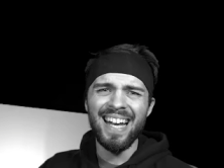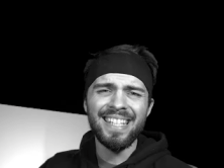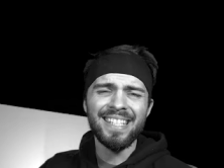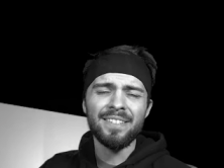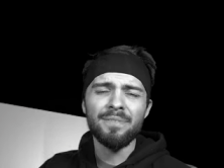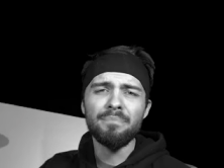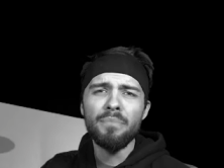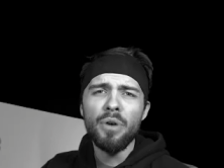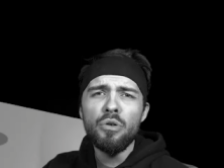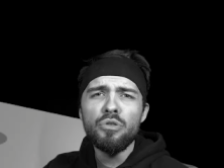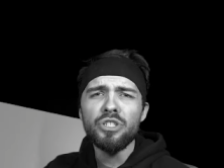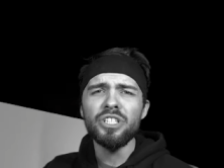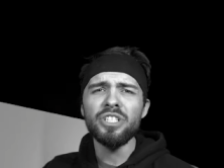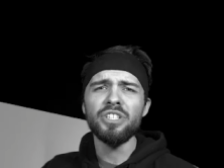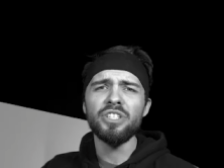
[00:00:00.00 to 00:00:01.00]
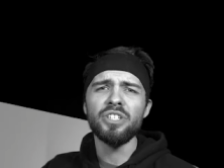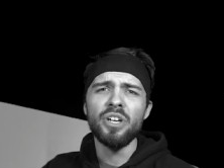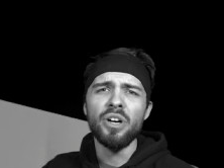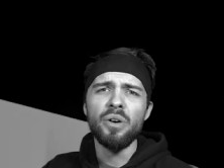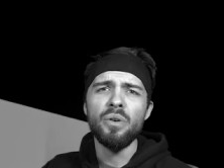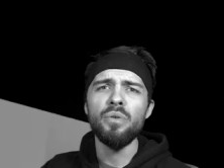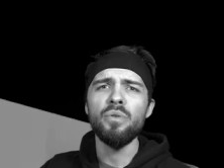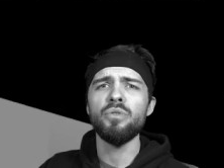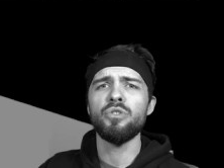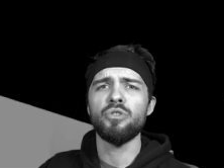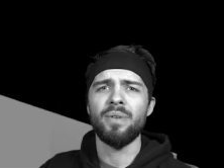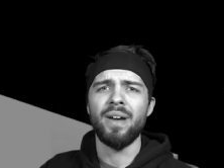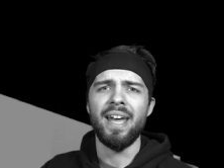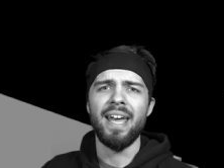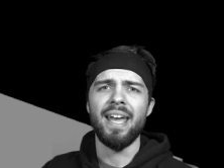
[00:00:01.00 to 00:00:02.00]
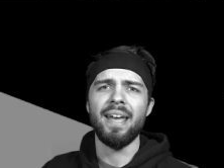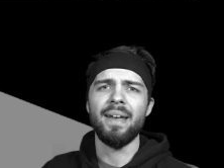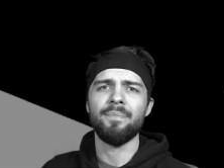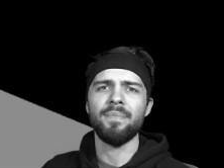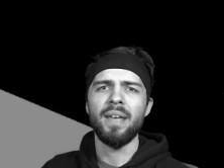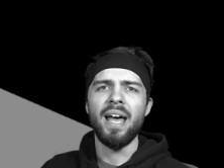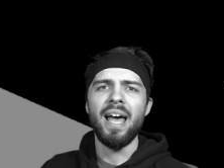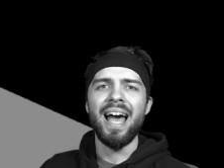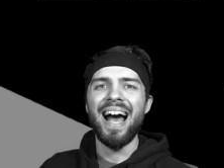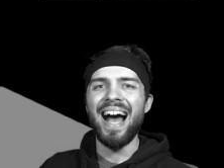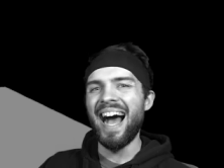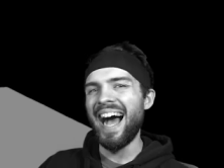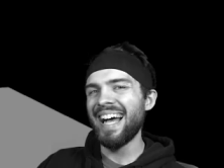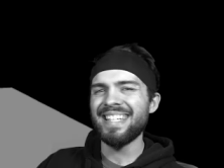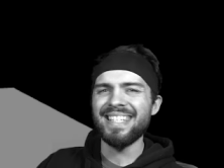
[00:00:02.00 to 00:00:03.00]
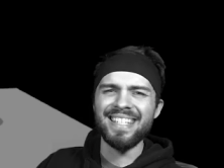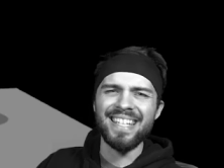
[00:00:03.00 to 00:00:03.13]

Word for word: lines of motion so cray. I